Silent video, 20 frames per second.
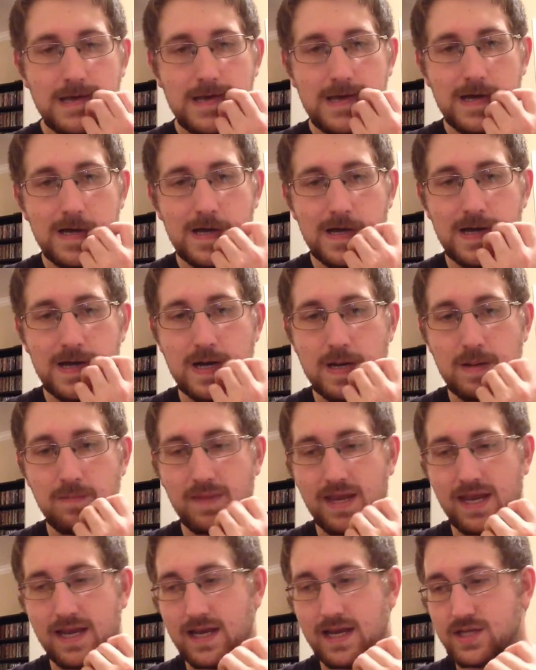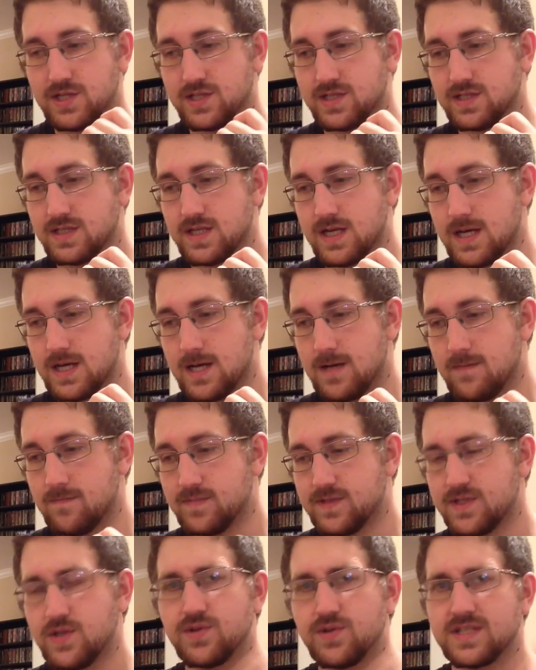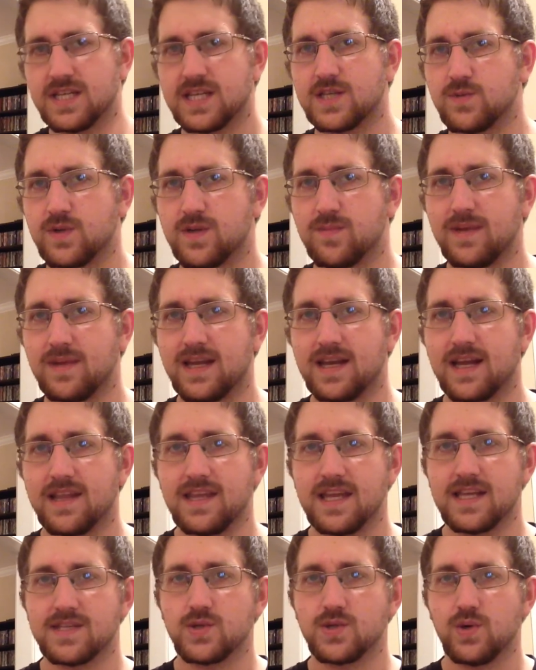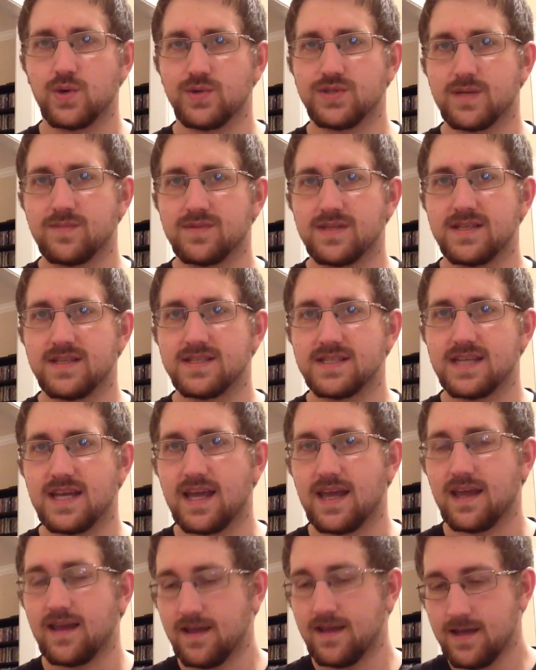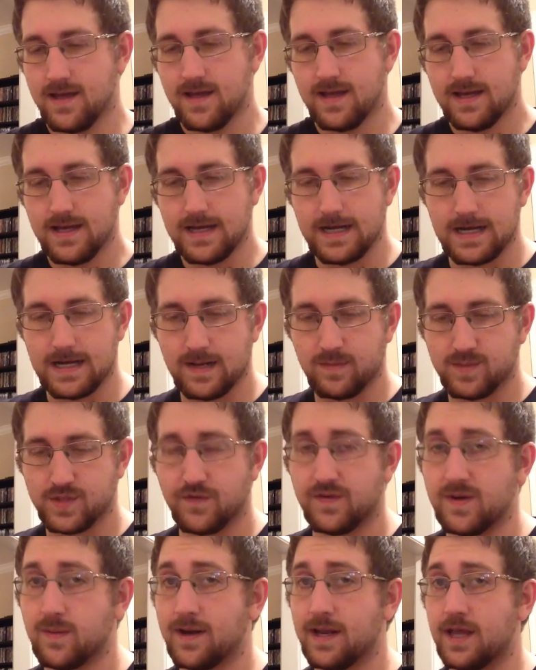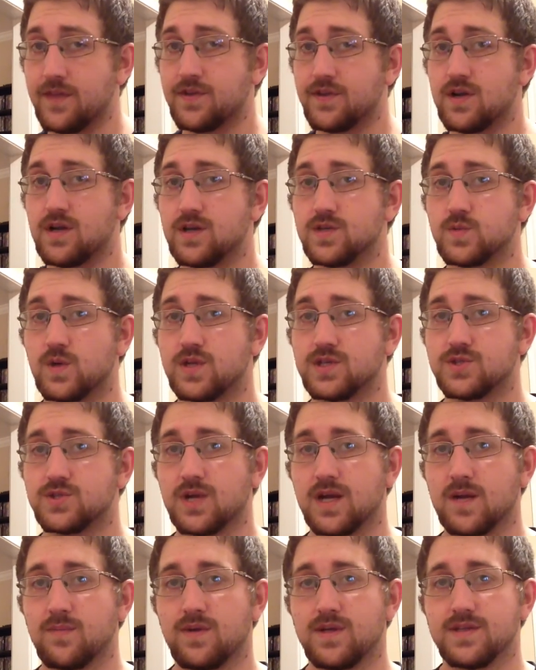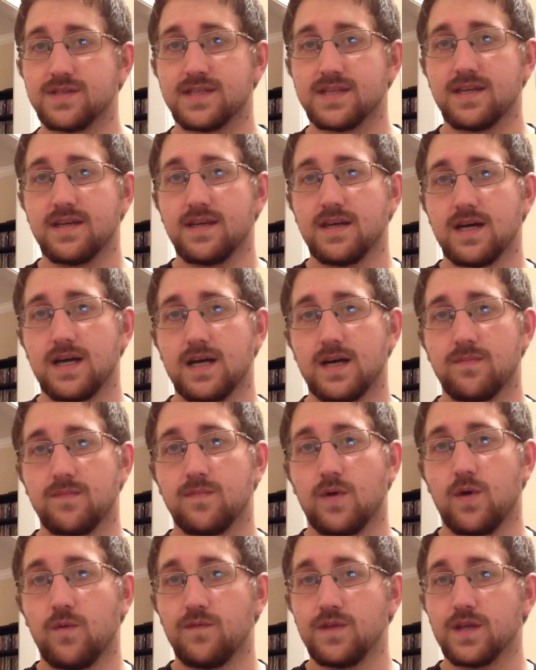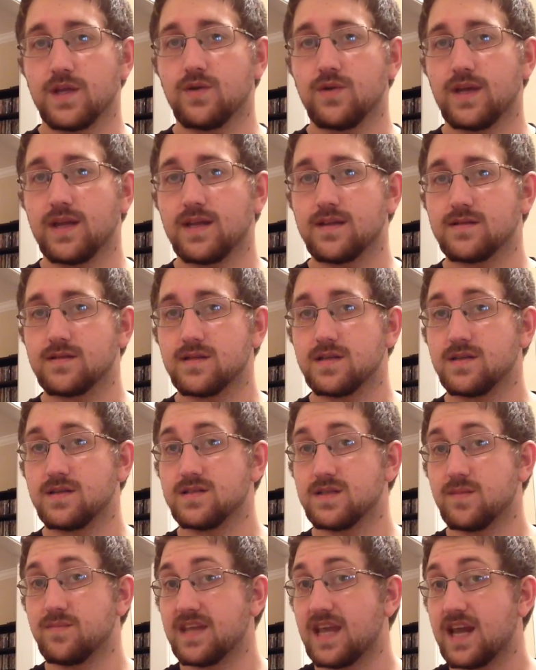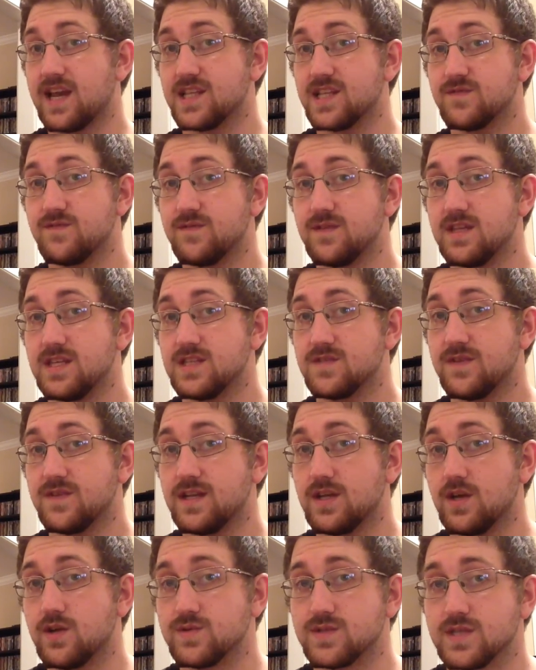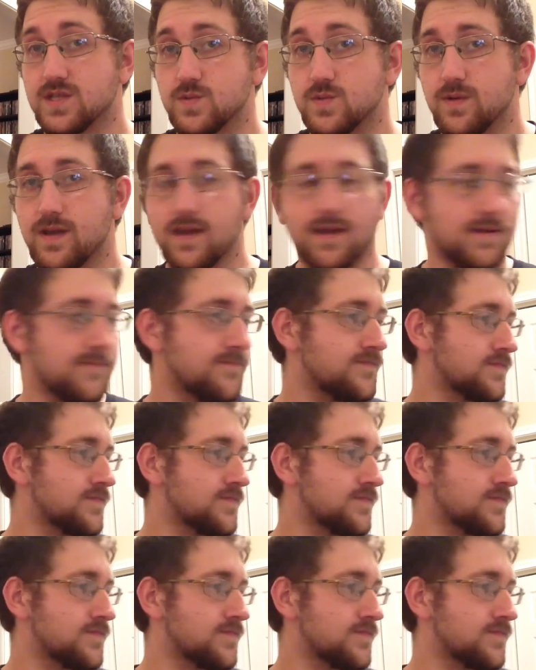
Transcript: Um, and I just uh, still sticks with me, and I think it still holds up to this day. Um, so if anybody out there else watches Dragon Ball Z, um, hopefully you get something out of this, these videos this week.